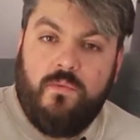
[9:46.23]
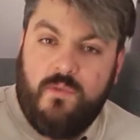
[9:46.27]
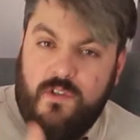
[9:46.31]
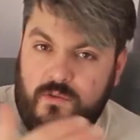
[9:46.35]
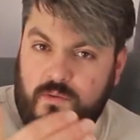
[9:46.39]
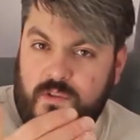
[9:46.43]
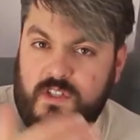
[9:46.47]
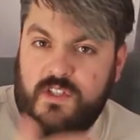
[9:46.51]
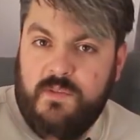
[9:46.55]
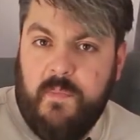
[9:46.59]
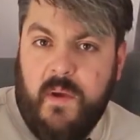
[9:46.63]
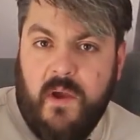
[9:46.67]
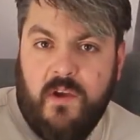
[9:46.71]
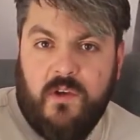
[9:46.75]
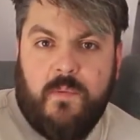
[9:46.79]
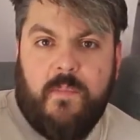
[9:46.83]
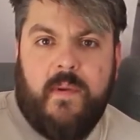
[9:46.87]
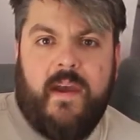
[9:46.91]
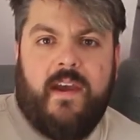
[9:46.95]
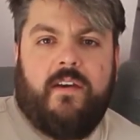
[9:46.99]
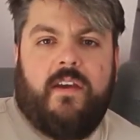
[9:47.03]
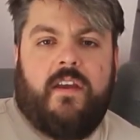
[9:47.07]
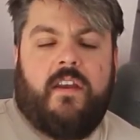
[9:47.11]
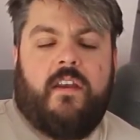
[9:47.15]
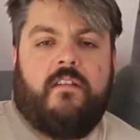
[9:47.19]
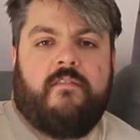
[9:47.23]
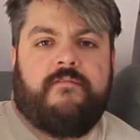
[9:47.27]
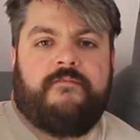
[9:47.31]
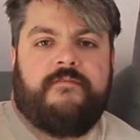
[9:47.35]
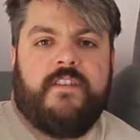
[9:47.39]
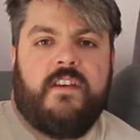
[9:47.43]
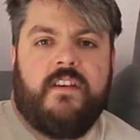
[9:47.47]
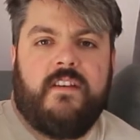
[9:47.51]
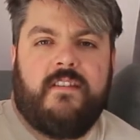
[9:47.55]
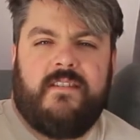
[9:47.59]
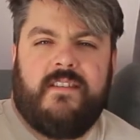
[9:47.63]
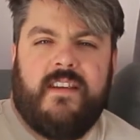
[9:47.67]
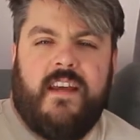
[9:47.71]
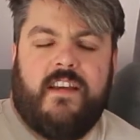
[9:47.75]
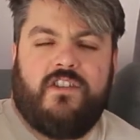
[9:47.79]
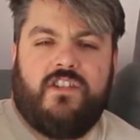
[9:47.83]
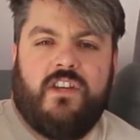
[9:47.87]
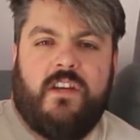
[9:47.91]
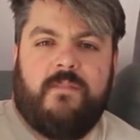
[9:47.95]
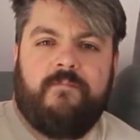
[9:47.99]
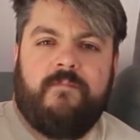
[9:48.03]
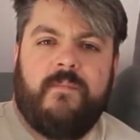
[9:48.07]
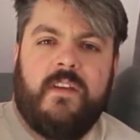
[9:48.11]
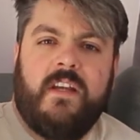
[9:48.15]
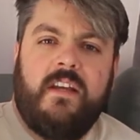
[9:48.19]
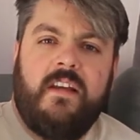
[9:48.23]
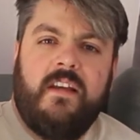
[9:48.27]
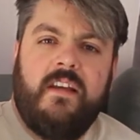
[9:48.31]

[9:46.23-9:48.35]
which we spoke about in our first session.